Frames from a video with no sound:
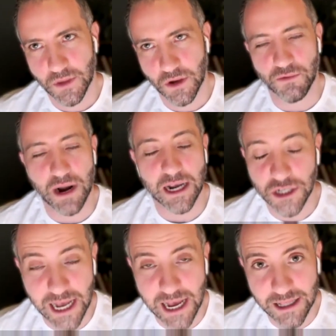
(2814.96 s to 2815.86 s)
or
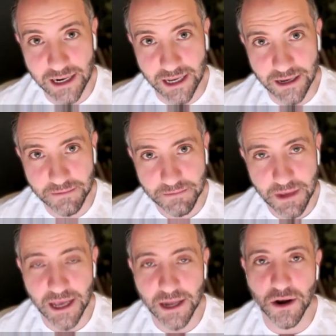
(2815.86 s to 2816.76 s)
rationality
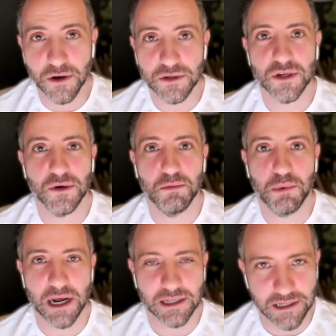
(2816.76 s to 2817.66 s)
and also
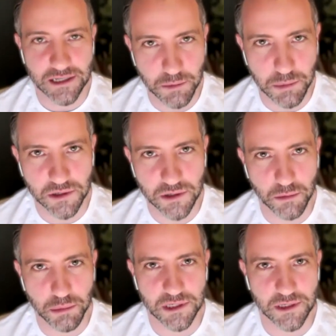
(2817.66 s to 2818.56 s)
practice spiritual
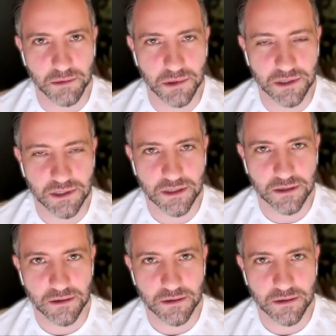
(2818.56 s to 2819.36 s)
principles